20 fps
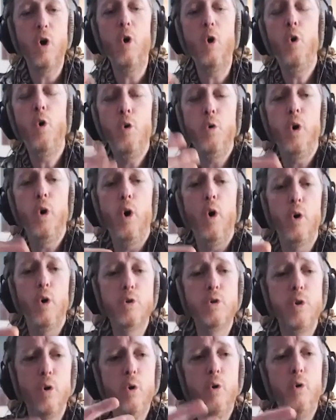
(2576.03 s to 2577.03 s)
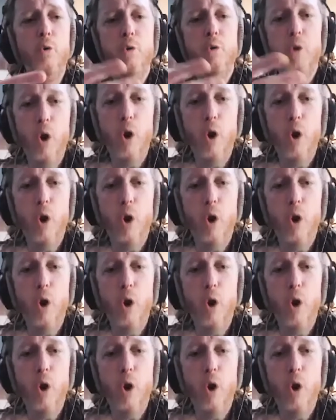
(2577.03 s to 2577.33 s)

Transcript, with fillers: He's so who knows? So up.